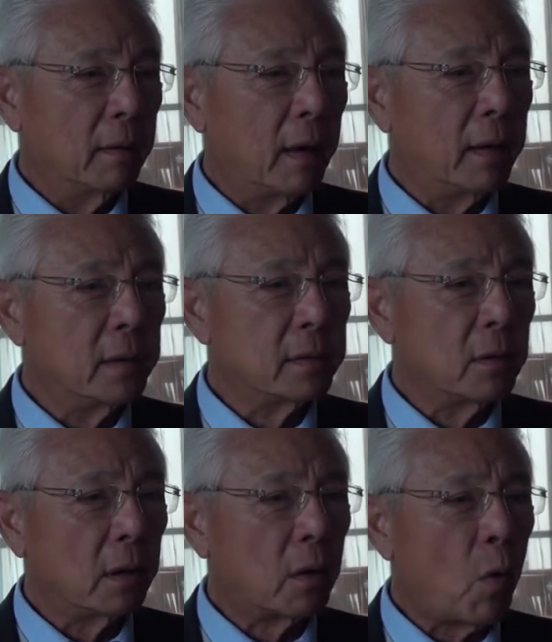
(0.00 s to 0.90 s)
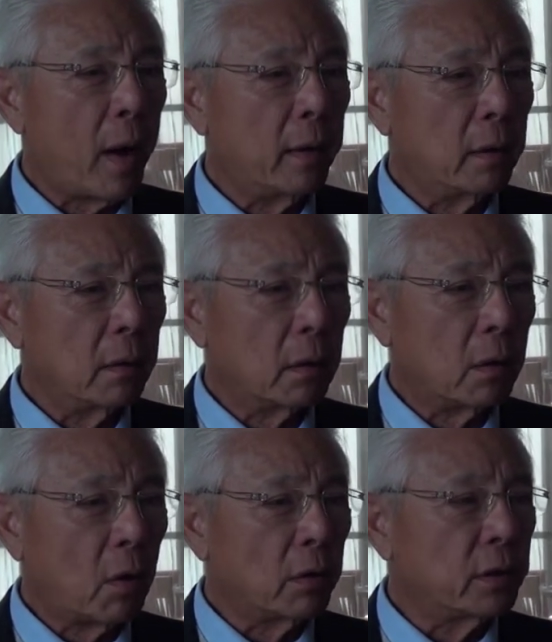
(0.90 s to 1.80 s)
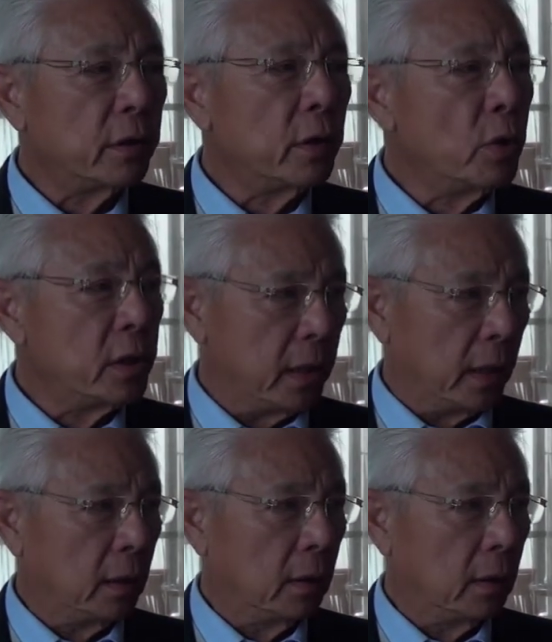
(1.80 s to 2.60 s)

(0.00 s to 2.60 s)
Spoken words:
There is not quite continuity